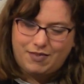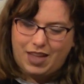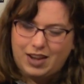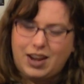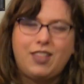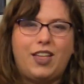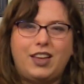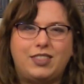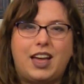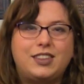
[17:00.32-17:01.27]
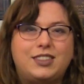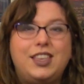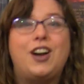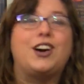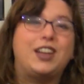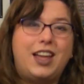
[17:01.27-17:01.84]
And that's the
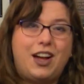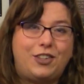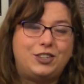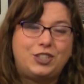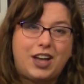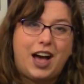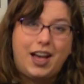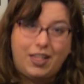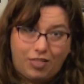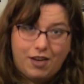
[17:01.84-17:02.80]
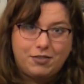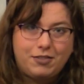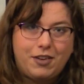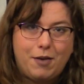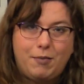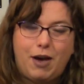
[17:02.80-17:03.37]
archaeology I love
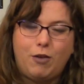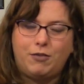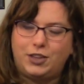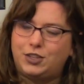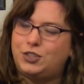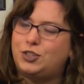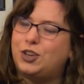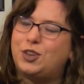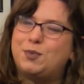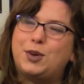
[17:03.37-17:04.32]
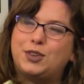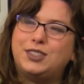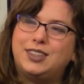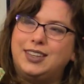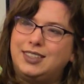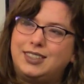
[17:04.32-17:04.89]
about vintage cookbooks,
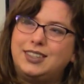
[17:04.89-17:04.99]
is